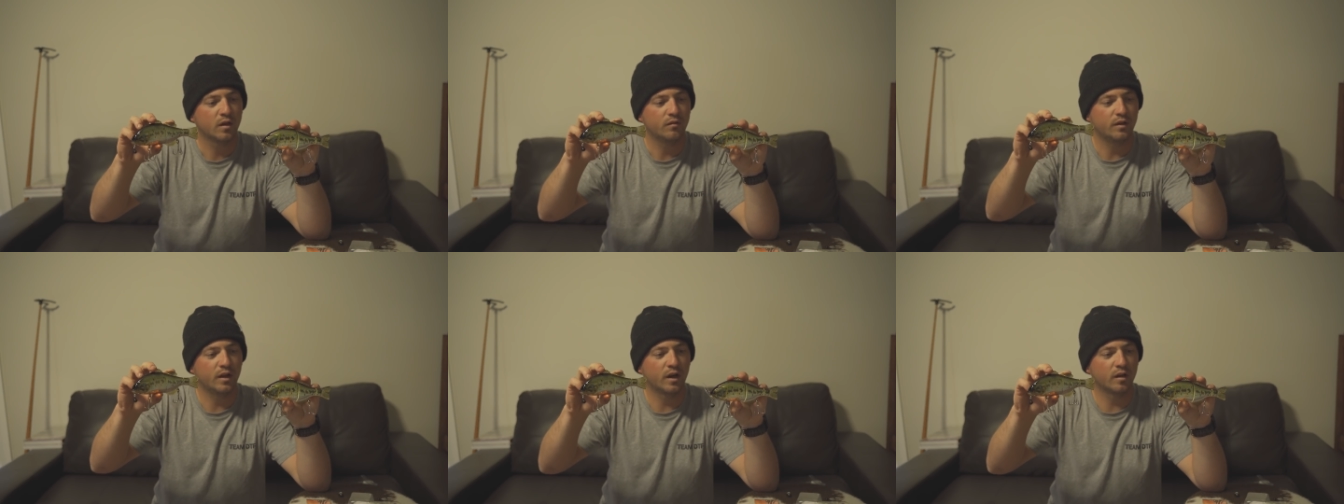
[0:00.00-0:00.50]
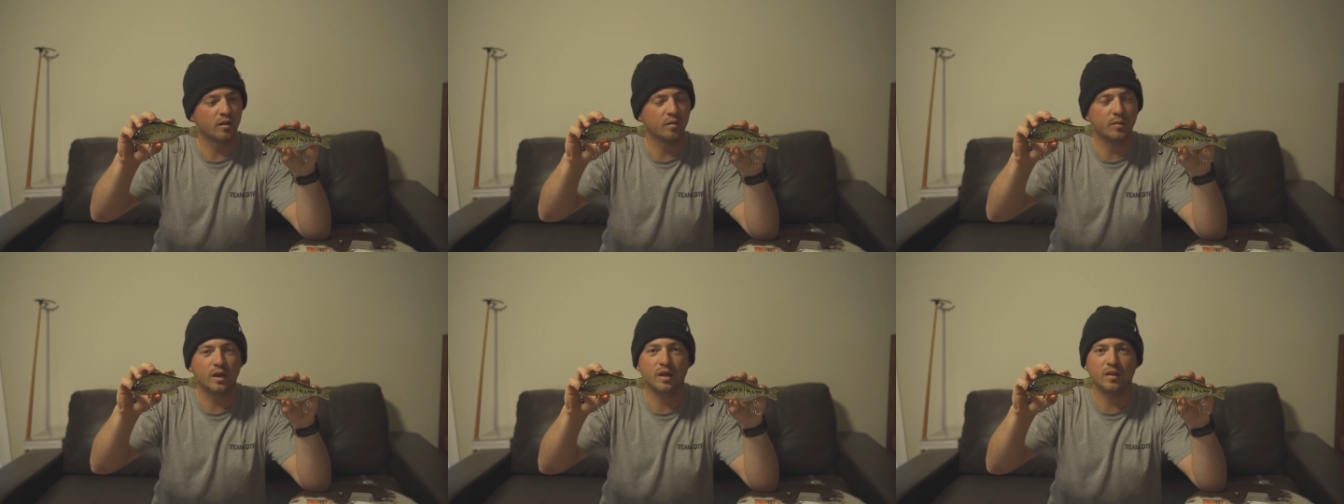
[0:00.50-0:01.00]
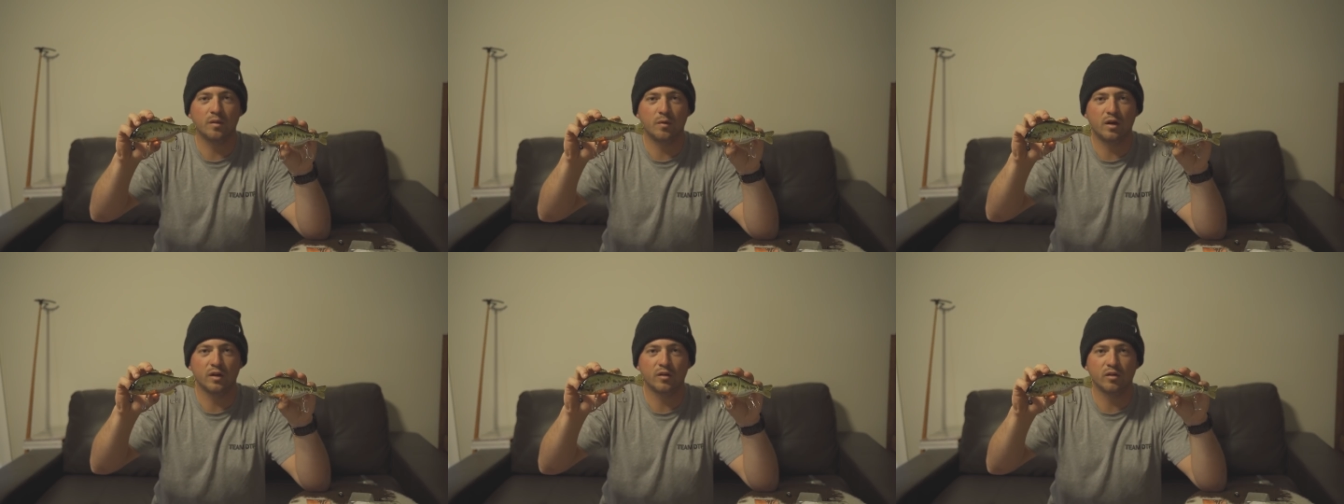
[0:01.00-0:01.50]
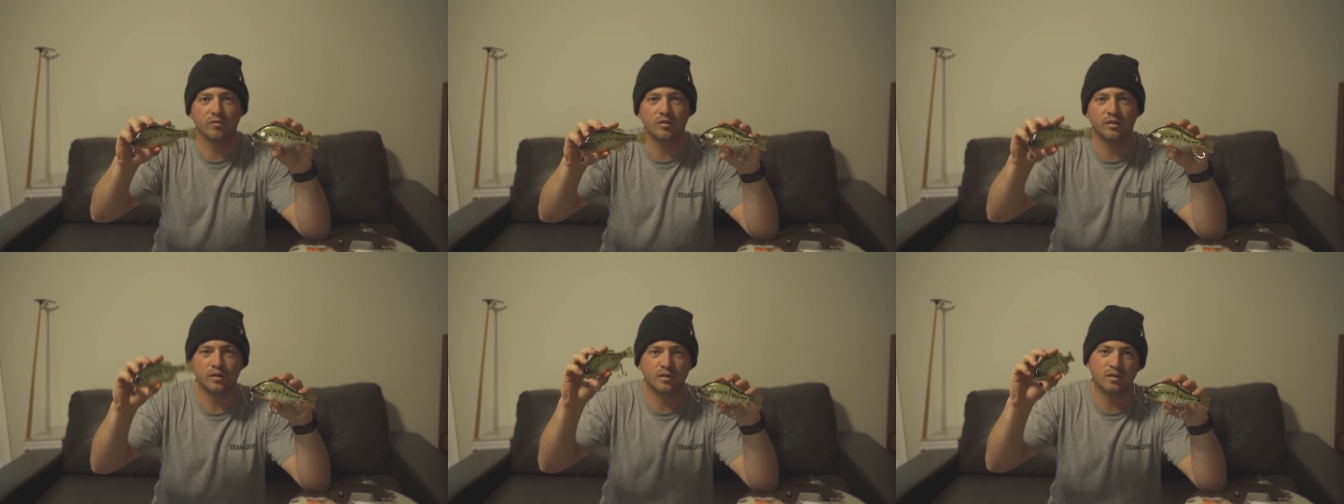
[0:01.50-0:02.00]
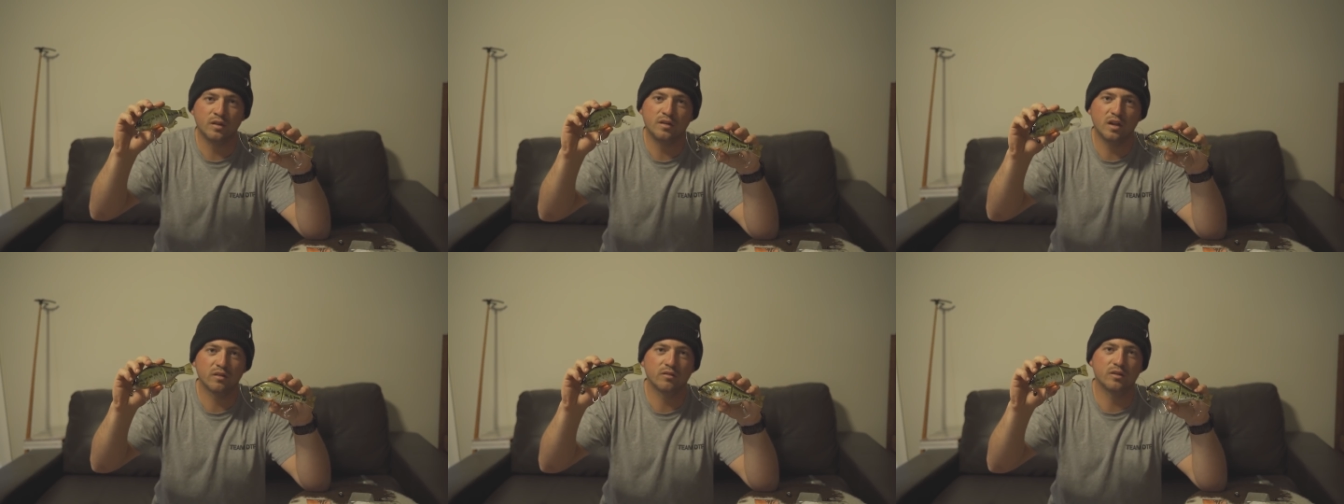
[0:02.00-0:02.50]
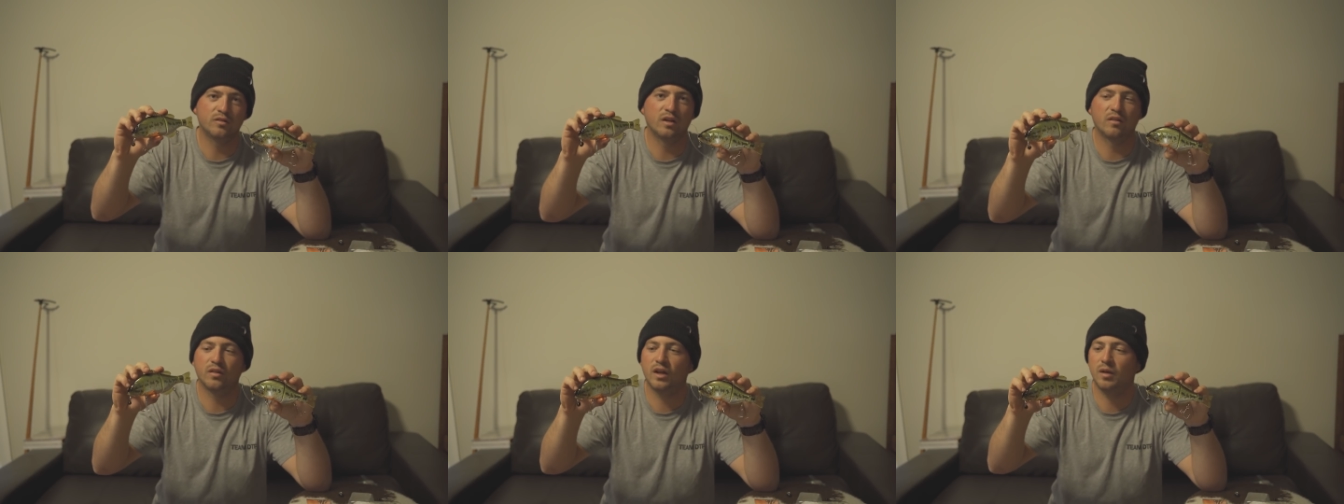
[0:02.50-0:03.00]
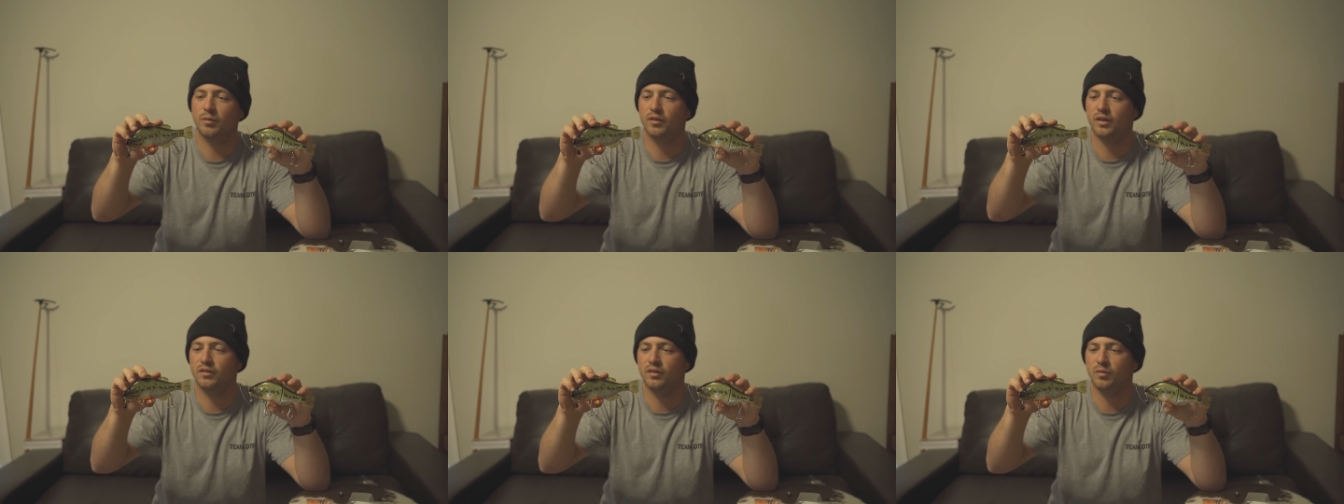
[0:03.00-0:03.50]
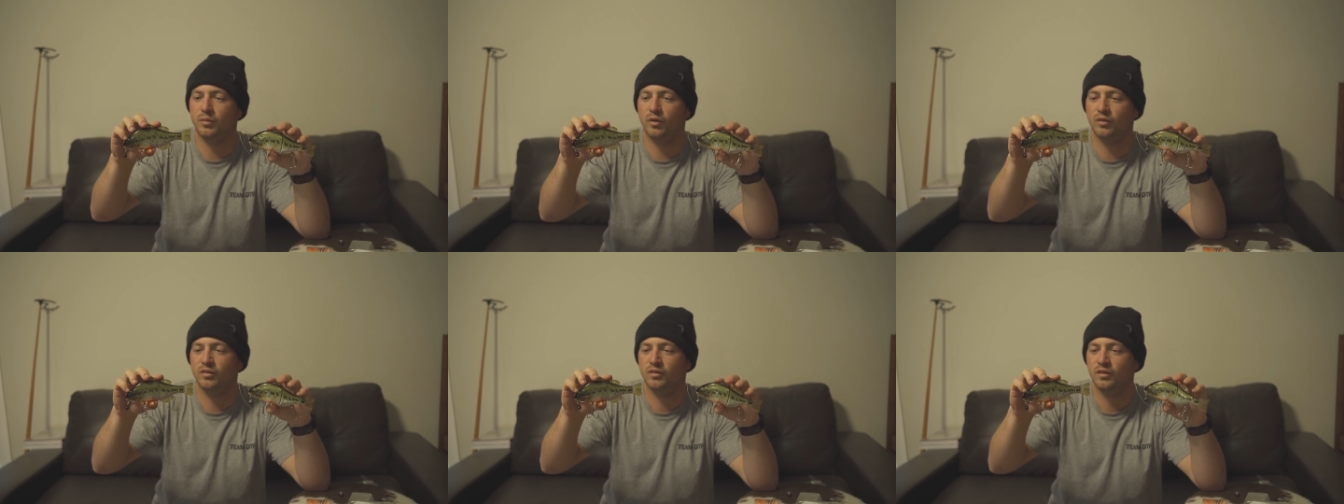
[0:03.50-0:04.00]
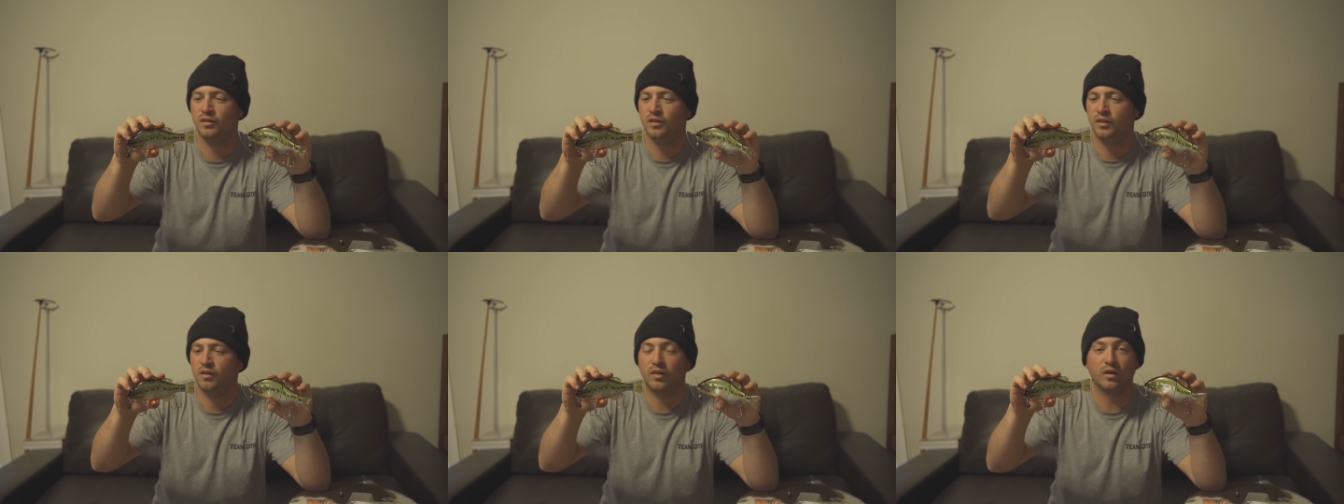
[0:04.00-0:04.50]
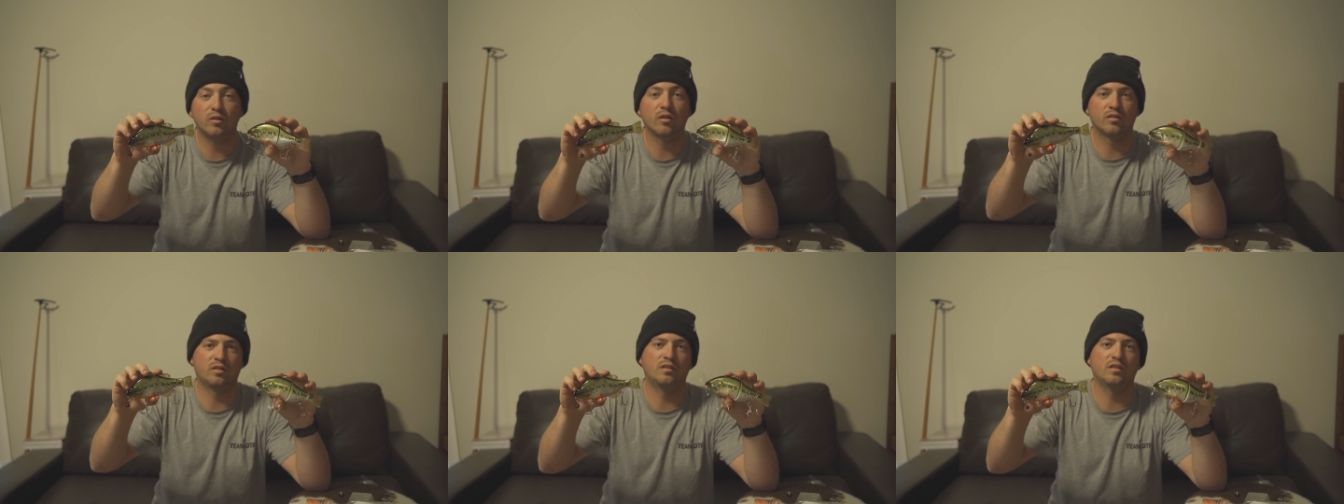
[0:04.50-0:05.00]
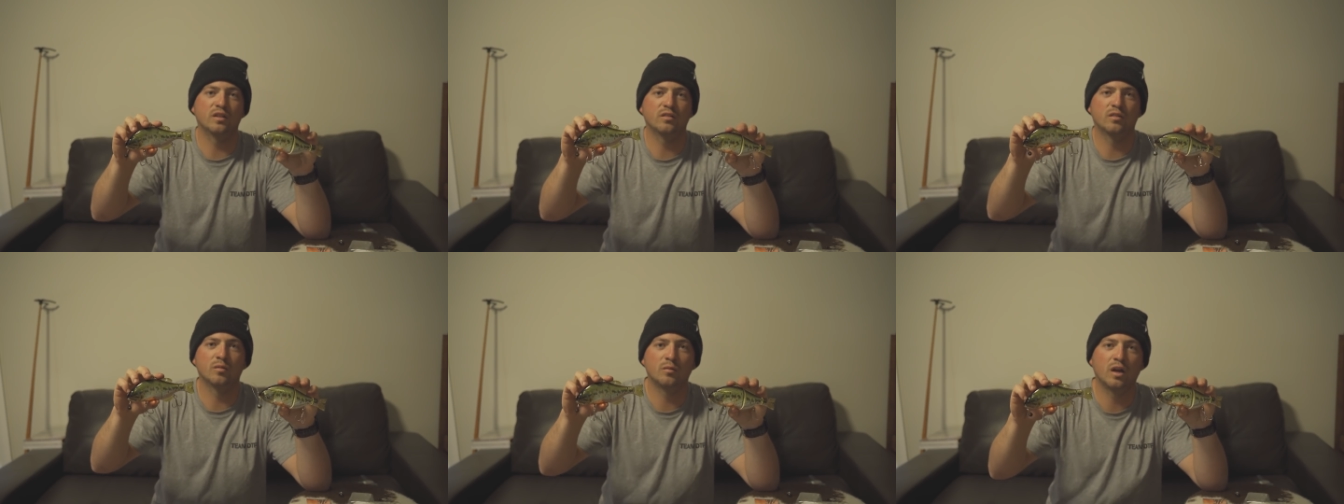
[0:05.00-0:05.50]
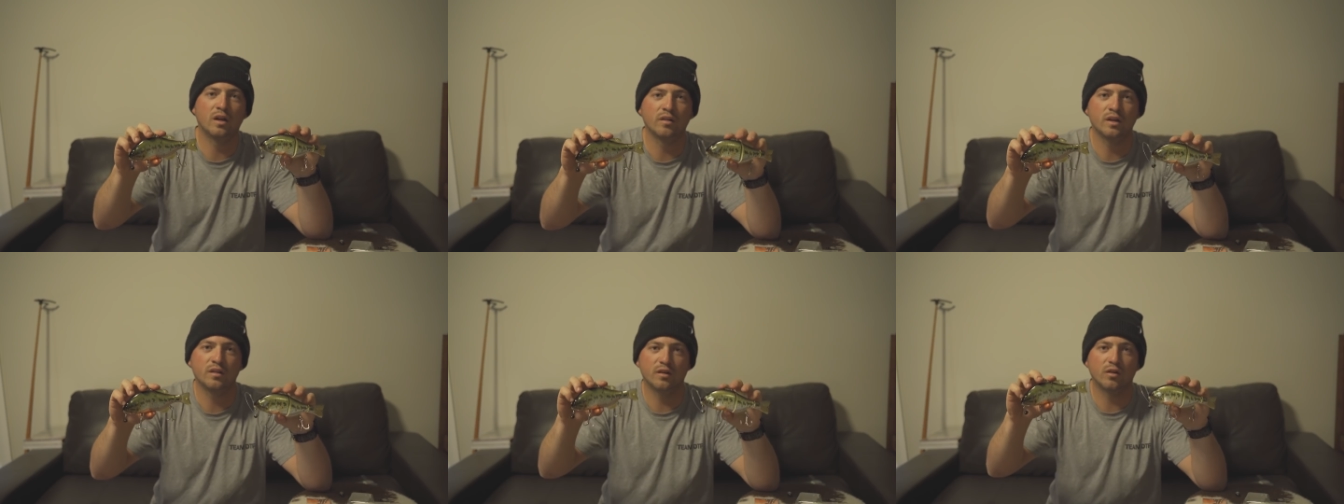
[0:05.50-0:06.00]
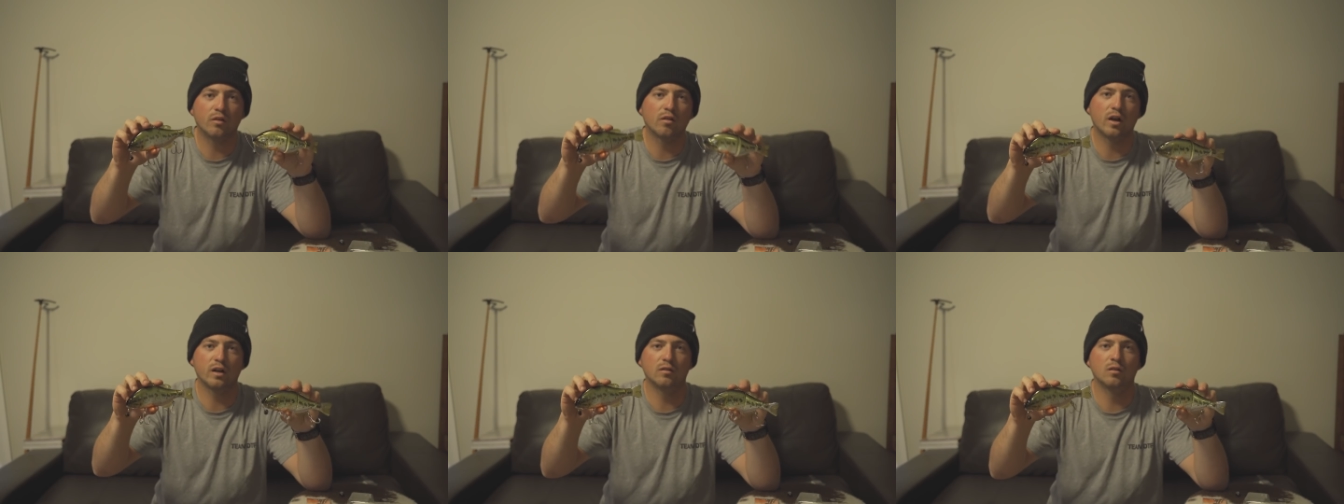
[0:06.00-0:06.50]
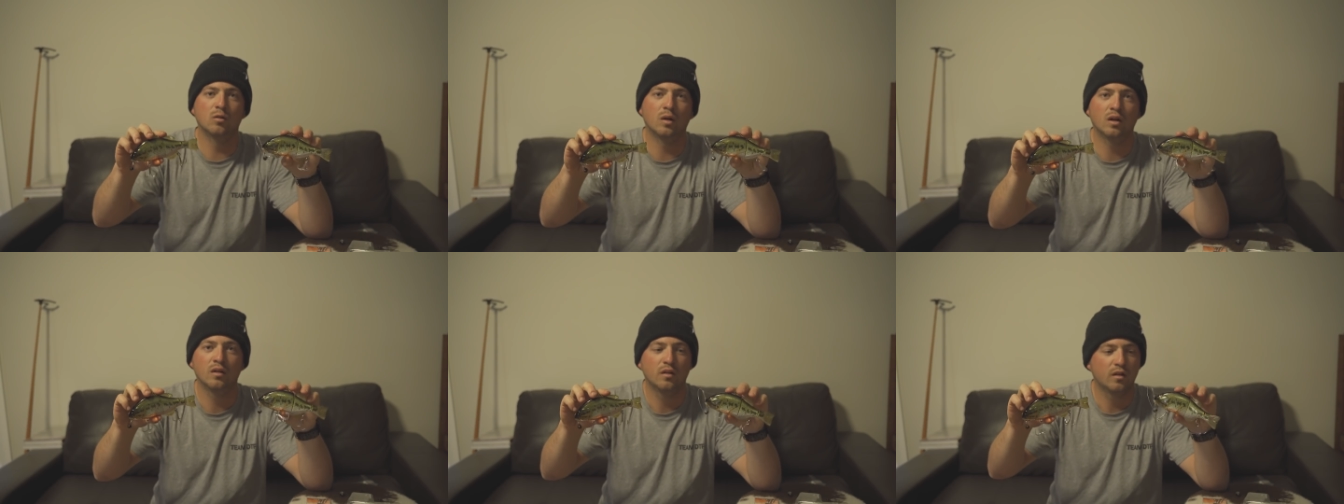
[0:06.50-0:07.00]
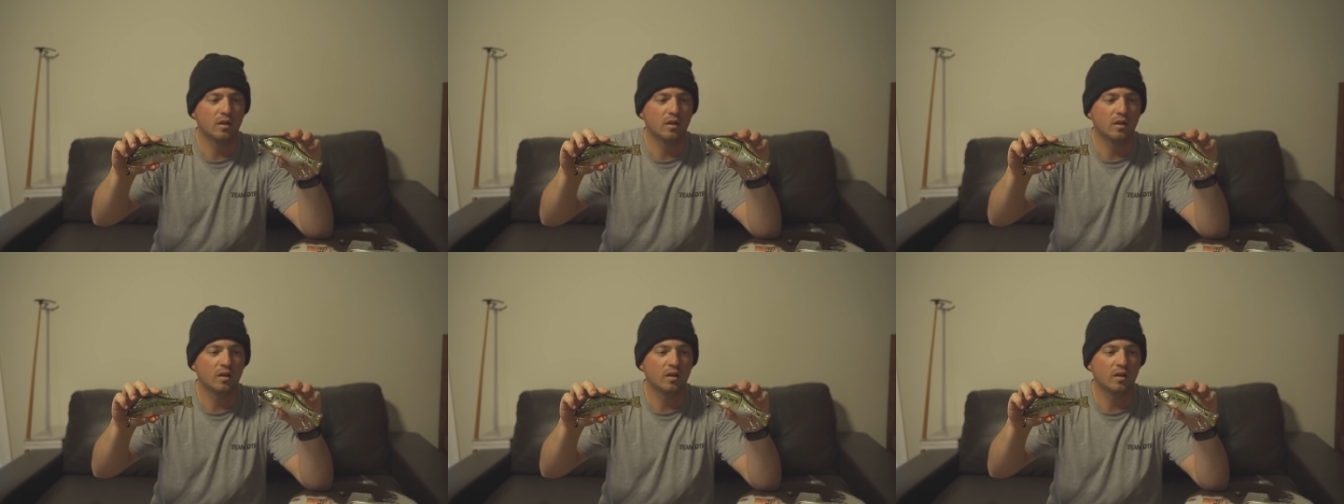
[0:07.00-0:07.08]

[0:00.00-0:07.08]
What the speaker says: If you're going to be out there Murray cod fishing, you definitely should have a couple of these in your box. I've had a lot of success on them lately. They're a great lure.